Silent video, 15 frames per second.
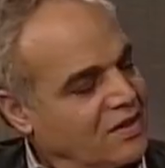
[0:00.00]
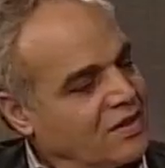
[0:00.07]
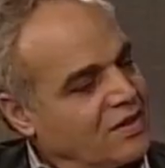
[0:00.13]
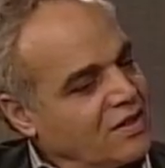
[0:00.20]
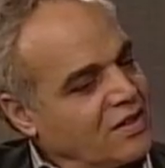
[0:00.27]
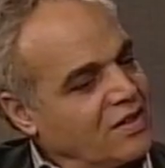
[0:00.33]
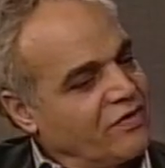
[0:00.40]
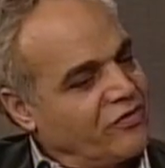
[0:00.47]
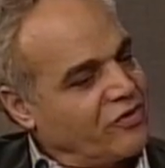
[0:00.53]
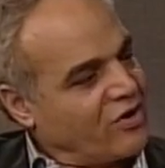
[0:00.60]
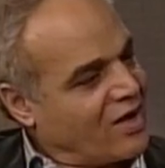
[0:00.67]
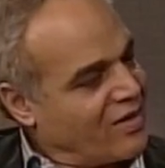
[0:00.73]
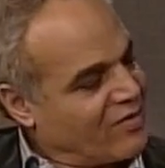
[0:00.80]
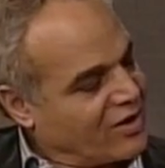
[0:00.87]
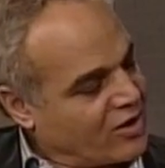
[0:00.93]
Yes. If you
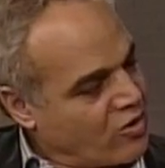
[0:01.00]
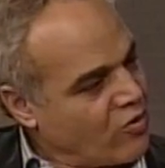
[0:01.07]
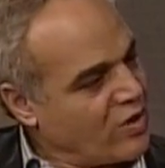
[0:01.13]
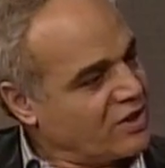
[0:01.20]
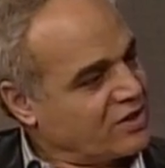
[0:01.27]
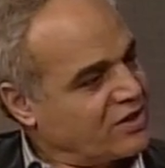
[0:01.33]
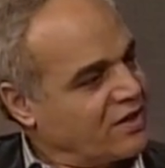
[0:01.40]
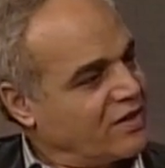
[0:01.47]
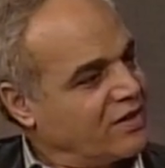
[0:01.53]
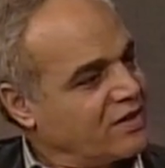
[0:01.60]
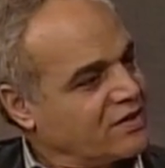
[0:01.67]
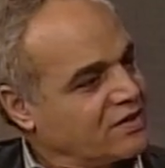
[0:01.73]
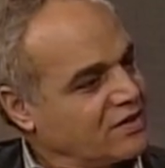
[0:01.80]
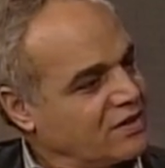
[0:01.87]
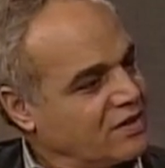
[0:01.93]
come and question
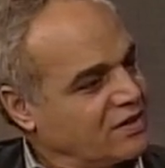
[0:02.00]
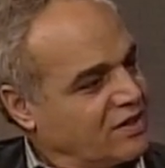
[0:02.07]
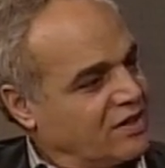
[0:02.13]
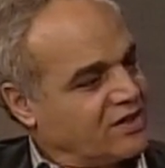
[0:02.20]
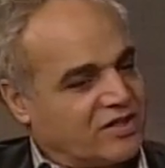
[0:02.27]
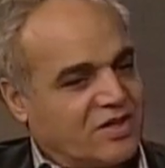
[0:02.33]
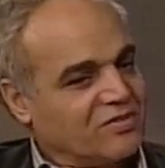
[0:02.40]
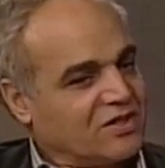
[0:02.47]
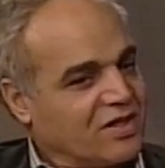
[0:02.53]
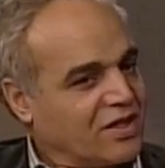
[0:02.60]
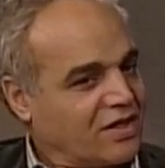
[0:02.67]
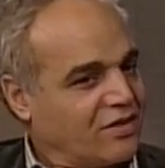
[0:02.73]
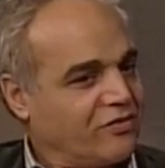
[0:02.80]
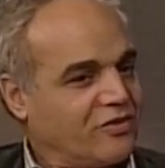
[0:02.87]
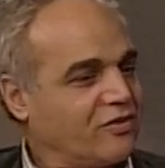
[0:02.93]
this, it, it seems
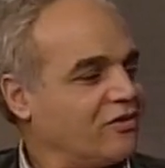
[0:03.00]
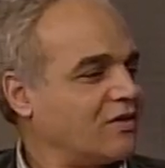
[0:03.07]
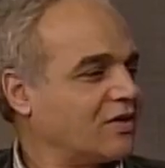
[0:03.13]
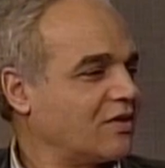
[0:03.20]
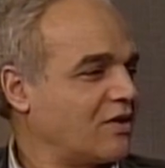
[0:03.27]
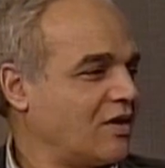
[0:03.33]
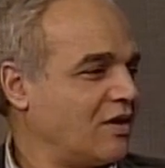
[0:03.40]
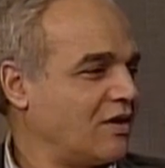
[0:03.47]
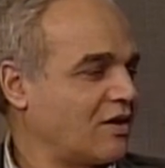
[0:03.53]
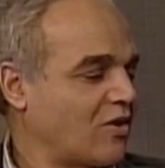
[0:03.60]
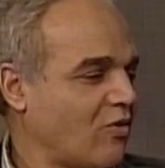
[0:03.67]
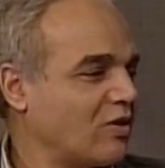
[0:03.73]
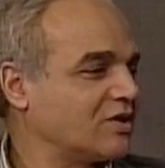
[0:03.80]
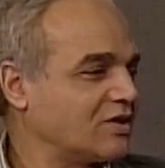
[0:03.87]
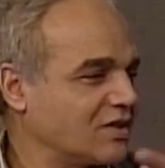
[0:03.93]
like if you go and uh,
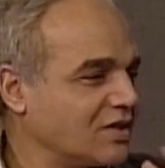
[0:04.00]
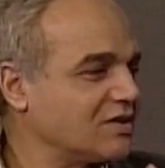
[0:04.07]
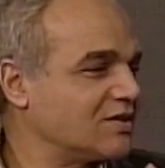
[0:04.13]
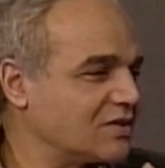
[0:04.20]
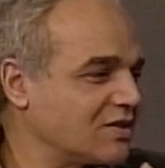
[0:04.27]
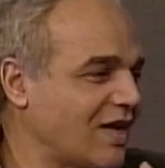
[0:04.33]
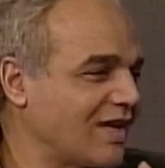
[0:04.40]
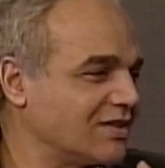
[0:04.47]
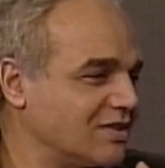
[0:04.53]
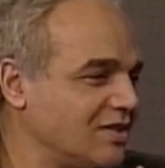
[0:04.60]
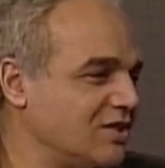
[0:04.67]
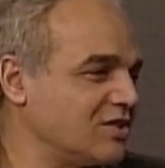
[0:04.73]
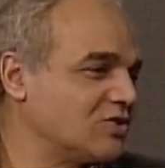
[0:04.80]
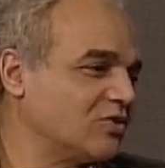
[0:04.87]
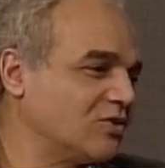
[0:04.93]
questions
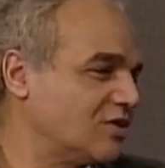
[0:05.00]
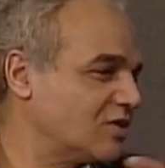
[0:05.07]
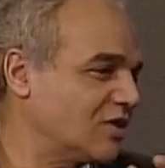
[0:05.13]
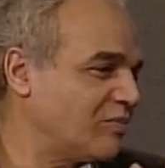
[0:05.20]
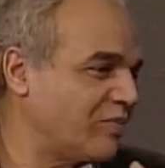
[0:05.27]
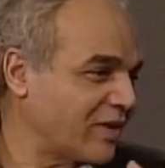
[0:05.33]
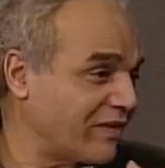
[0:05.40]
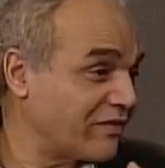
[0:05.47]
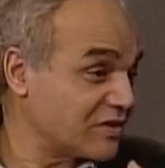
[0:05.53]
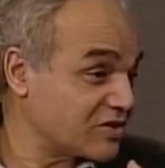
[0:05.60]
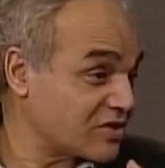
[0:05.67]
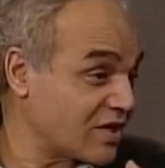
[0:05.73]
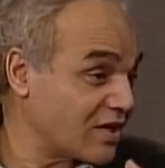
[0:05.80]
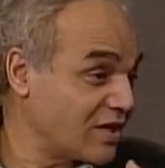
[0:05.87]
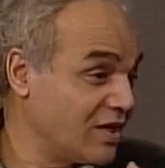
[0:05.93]
hadith or a prophet
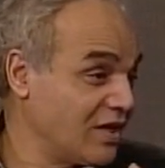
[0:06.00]
saying.